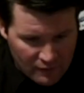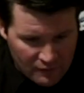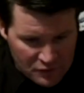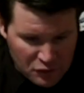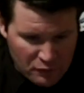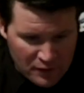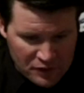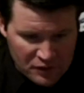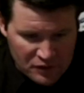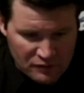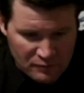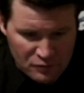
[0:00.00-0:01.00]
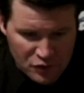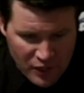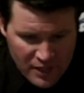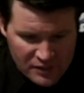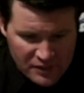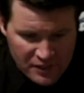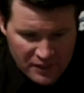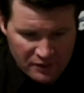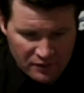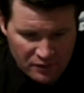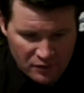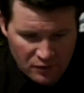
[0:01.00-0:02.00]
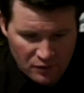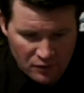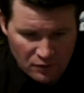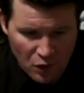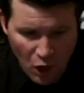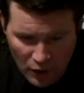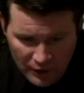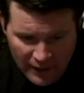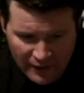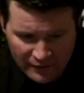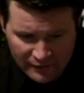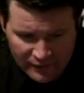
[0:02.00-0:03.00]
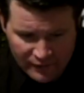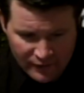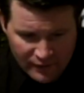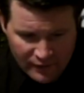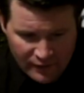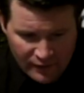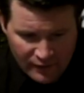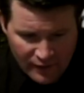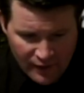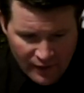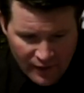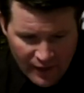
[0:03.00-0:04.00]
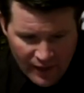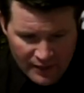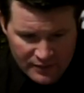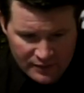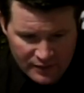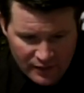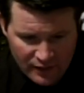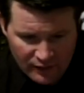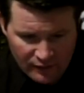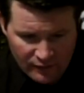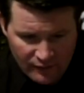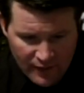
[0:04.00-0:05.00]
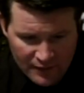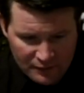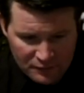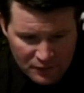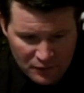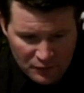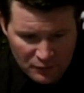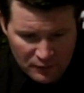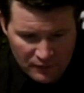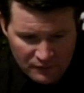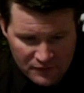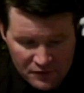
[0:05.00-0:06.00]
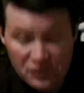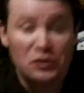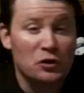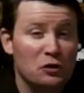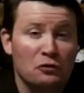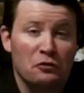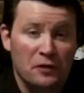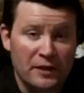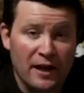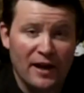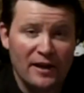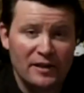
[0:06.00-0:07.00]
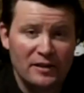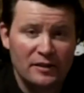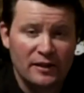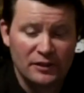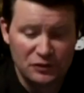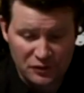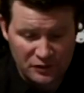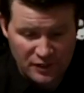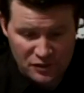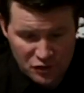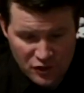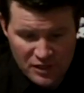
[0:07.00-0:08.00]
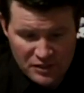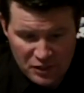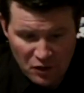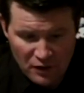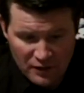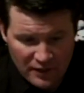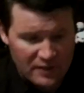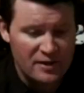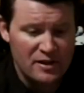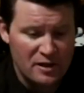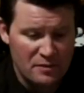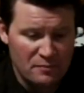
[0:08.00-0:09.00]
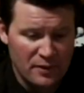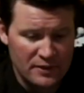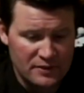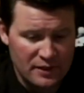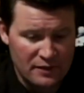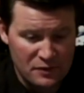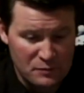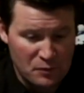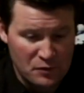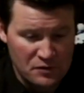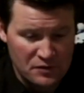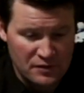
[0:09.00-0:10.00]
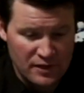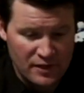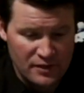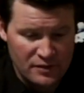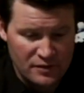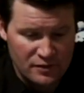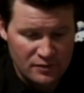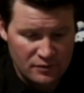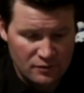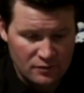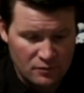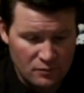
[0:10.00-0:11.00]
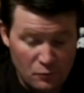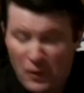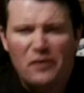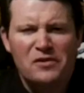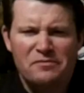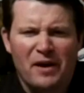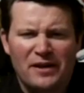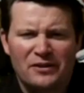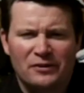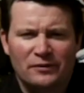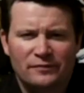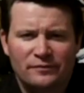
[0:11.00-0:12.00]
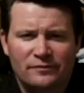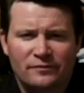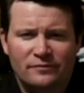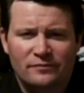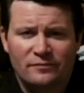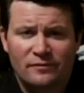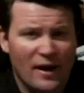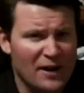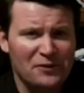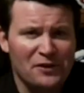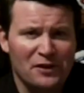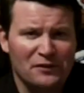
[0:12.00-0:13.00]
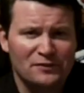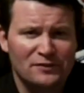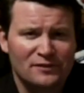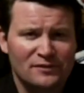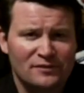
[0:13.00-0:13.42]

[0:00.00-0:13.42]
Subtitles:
This question is from Jesse Hockey. And I don't know if this is a girl or a guy. It just says Jesse Hockey. But this person says, where is Michael? I don't know.